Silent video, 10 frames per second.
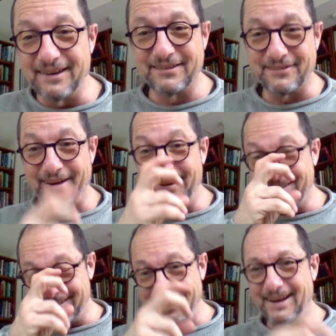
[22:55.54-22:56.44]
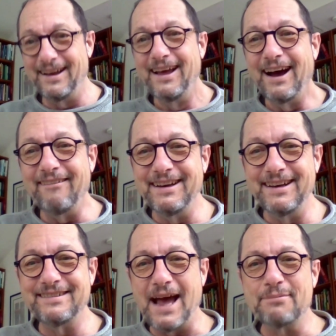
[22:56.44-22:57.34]
not a stretch. It's not. I mean,
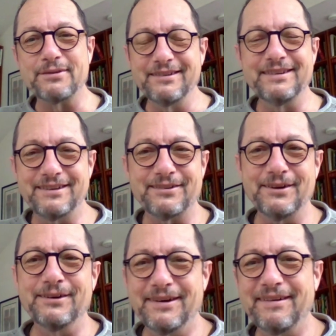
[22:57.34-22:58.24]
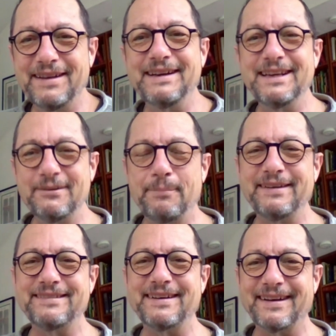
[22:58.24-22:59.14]
it's absolutely true. I mean, it is
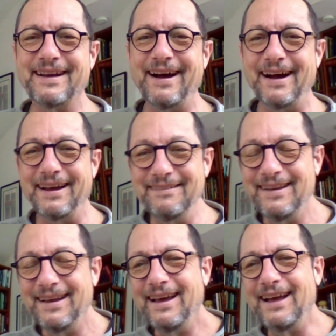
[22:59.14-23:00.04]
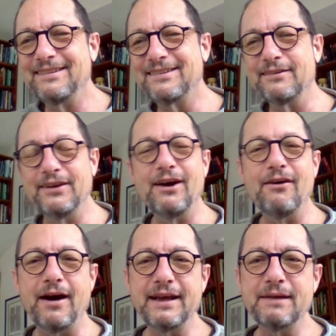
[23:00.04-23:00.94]
based on a guy, and, and so
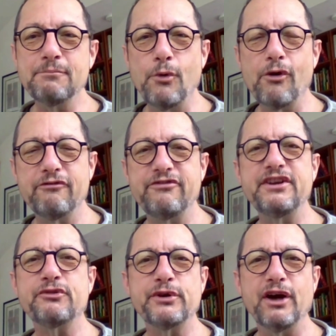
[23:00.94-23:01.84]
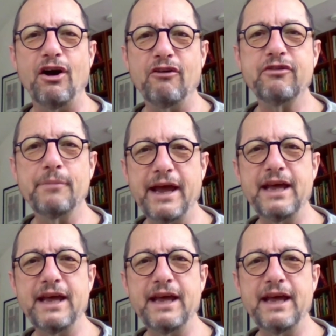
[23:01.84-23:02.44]
no, I get more vitriol from